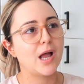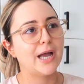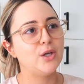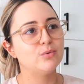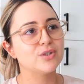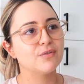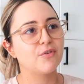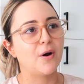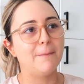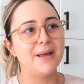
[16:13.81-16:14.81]
I used it
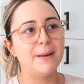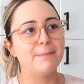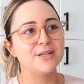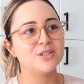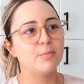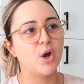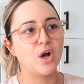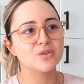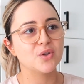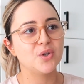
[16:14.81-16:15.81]
for a bit, but to be
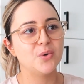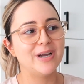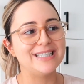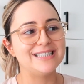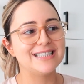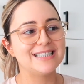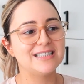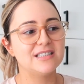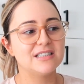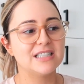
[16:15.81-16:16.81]
honest with you, it
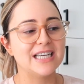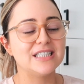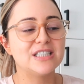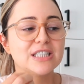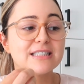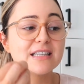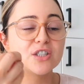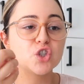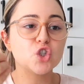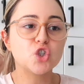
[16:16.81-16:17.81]
didn't, it just
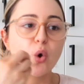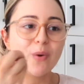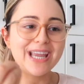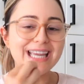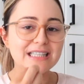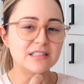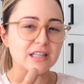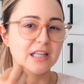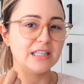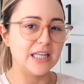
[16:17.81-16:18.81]
doesn't soak into
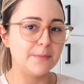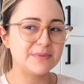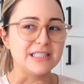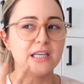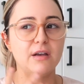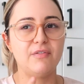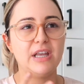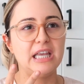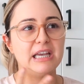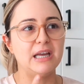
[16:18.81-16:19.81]
the lips,
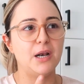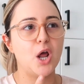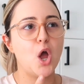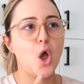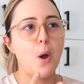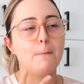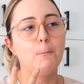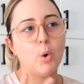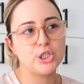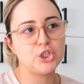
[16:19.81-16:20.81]
giving it
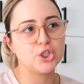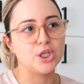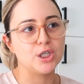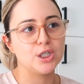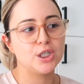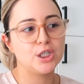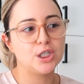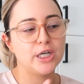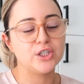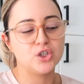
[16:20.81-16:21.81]
moisture
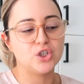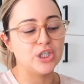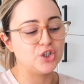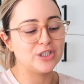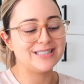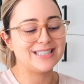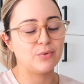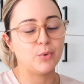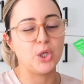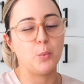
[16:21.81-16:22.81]
it, it just
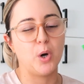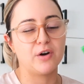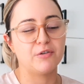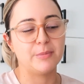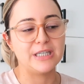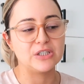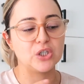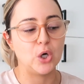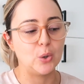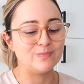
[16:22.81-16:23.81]
didn't really work for me.
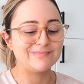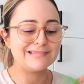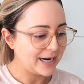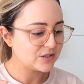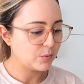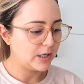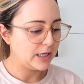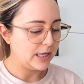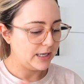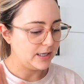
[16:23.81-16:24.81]
So next
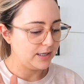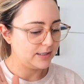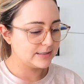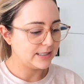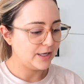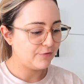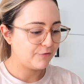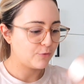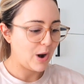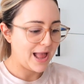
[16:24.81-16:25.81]
one is the
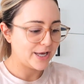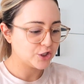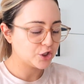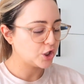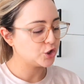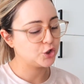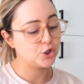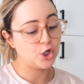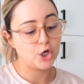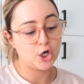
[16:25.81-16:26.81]
Fresh
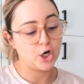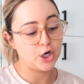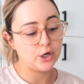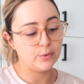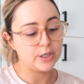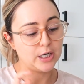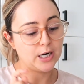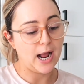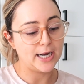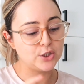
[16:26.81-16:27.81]
Sugar
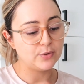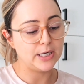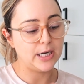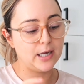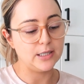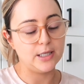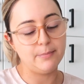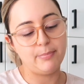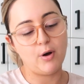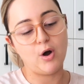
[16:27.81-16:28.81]
Coconut Hydrating
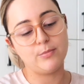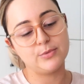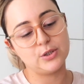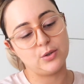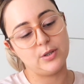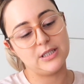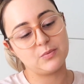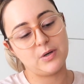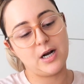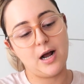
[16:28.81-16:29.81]
Lip Balm. So
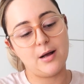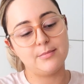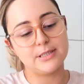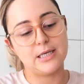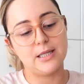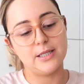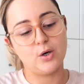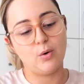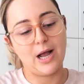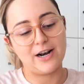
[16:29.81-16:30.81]
this one comes in a
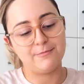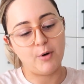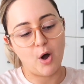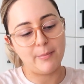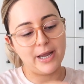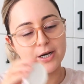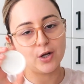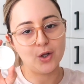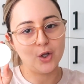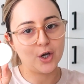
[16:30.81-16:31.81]
little kind of
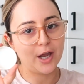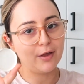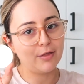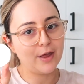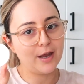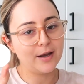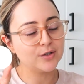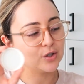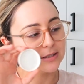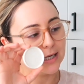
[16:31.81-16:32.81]
pomade looking
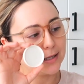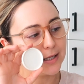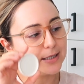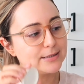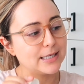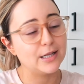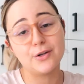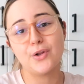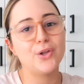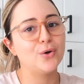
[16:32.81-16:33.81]
thing, just like this. And it
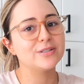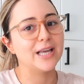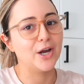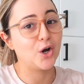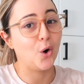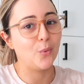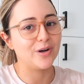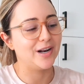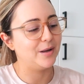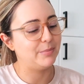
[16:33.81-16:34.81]
literally looks like
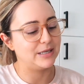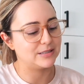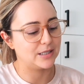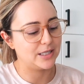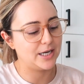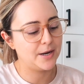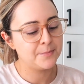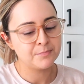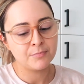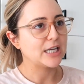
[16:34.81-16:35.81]
coconut,
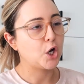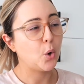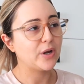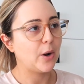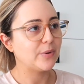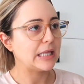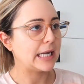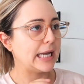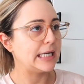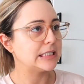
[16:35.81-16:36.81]
basically. like coconut with
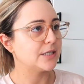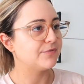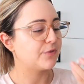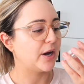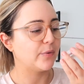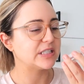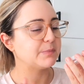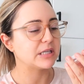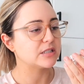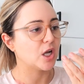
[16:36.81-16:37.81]
like a hint of fragrance,
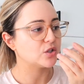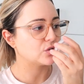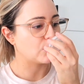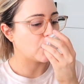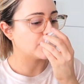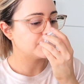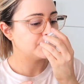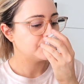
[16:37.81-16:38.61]
but it's not strong.